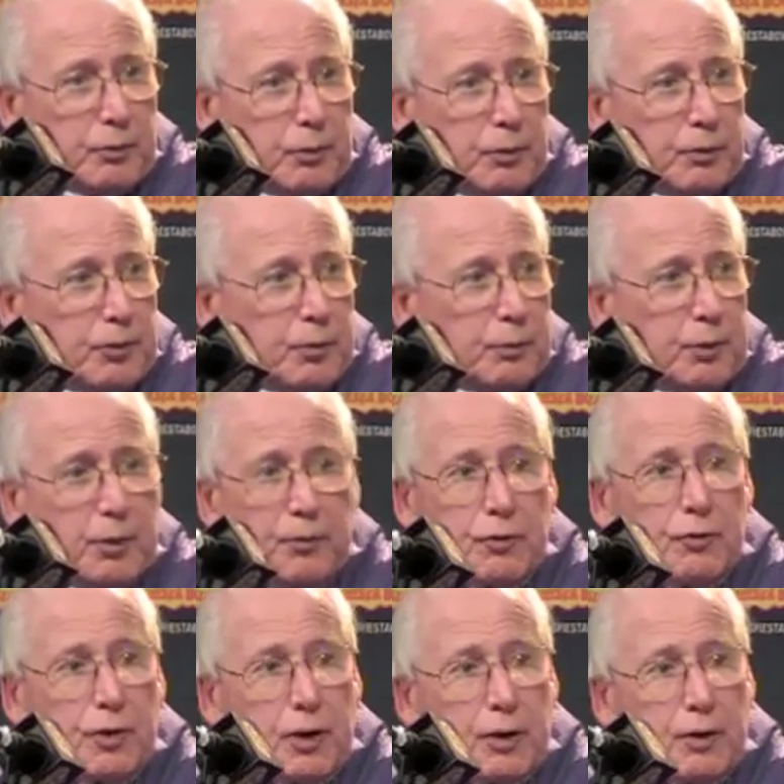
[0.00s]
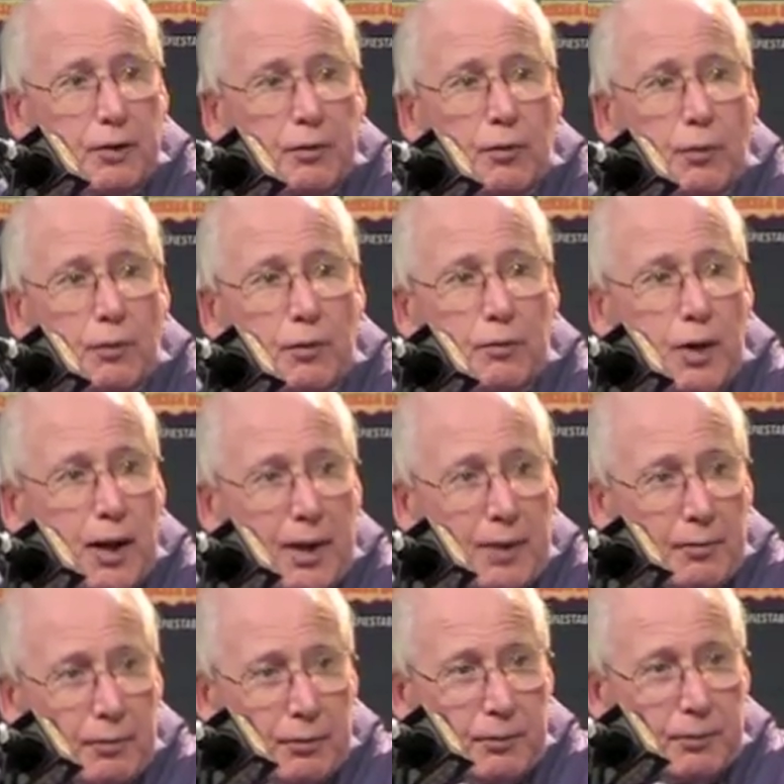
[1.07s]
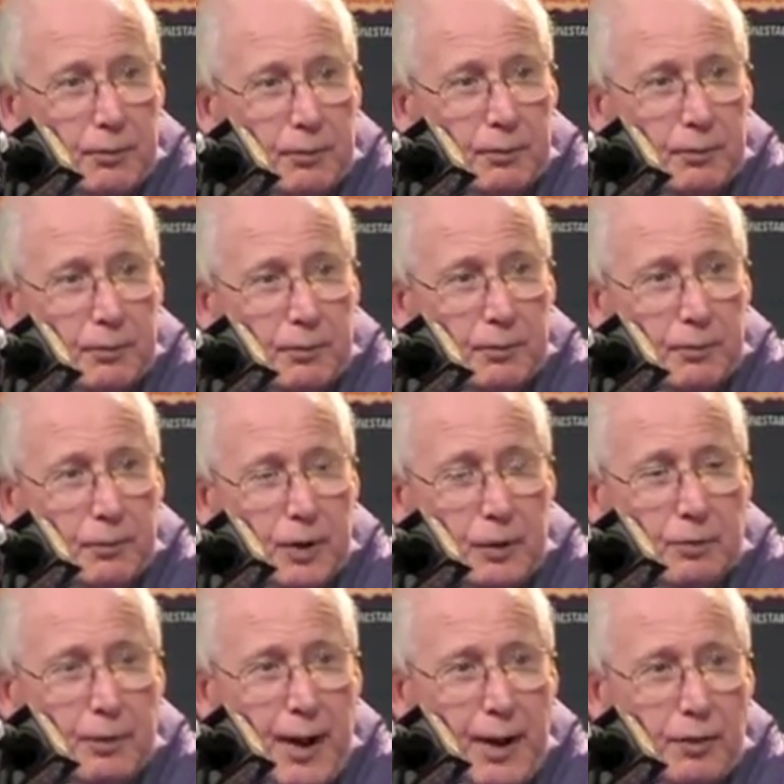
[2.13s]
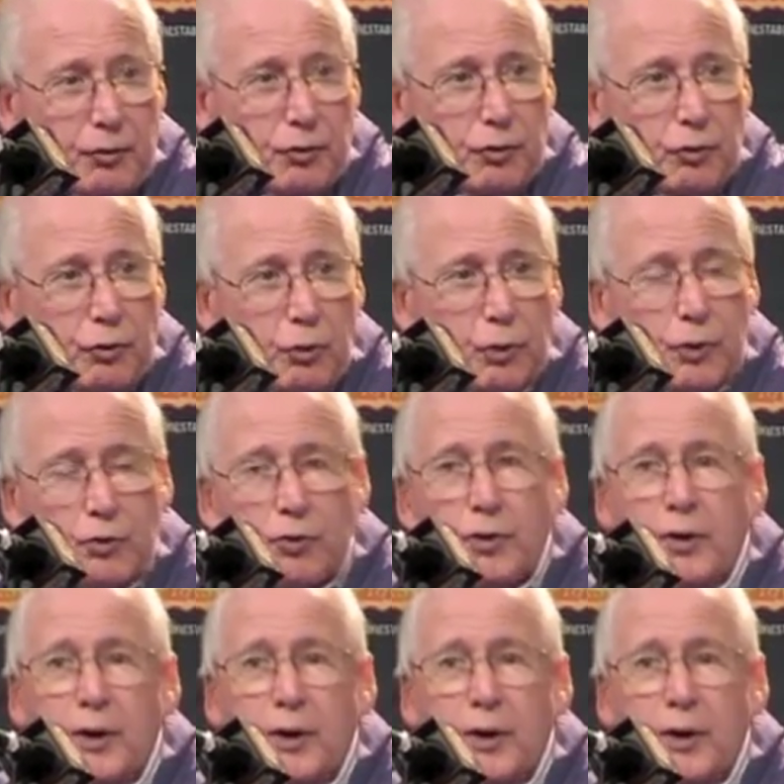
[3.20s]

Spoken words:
was somewhere in the vicinity of 4 or 5 tip passes, which